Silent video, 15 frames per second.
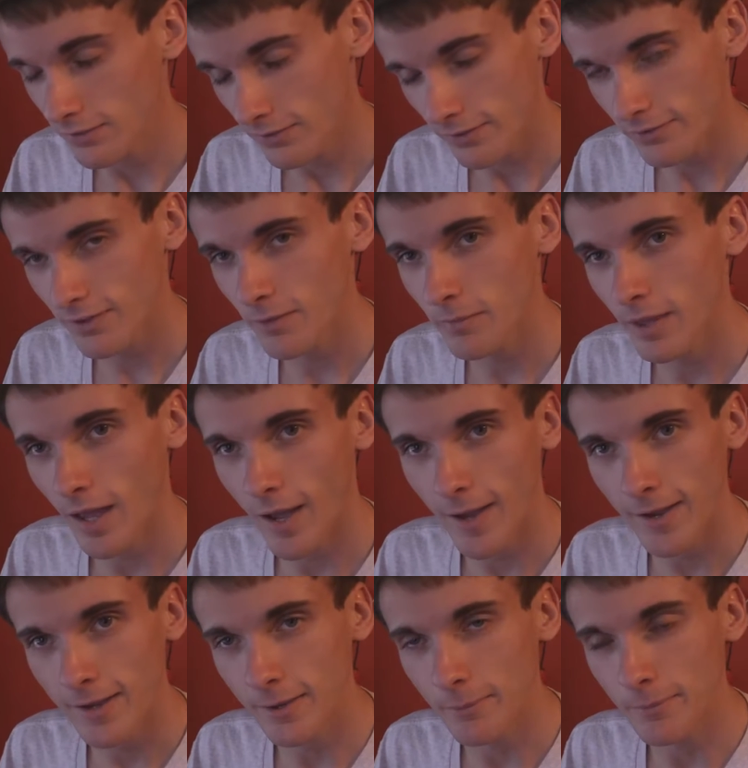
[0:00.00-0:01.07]
system that
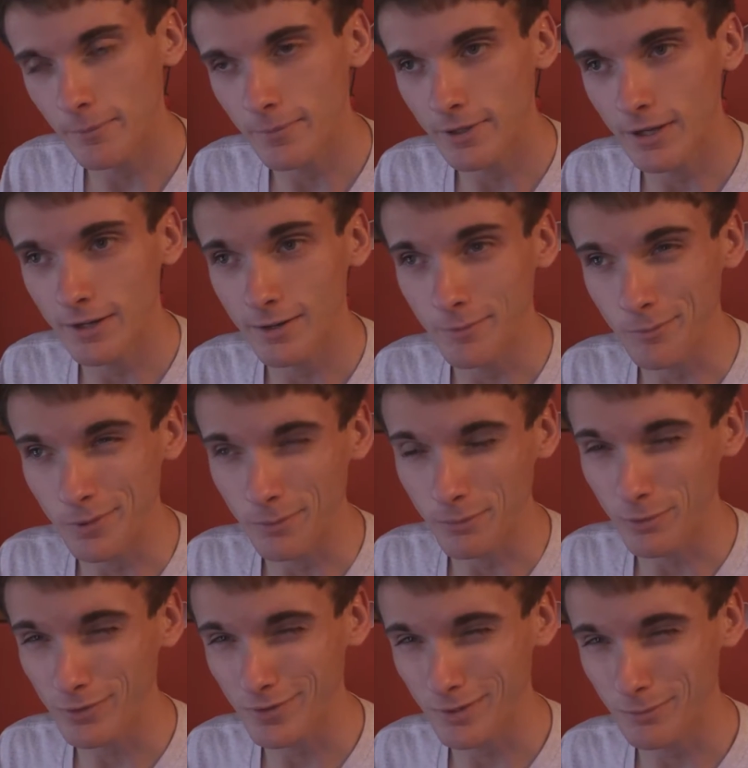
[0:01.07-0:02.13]
I am going to be
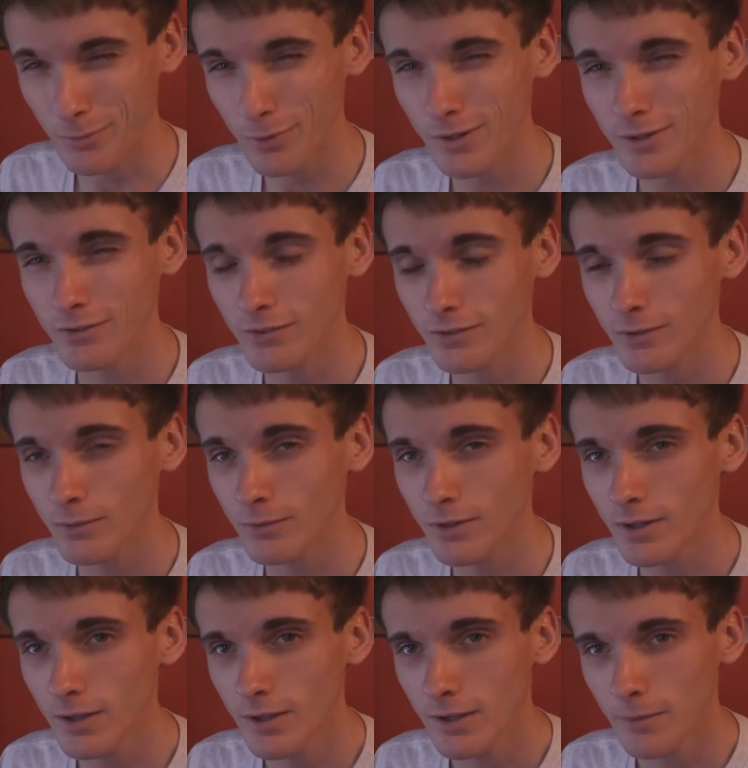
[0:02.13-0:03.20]
building pretty soon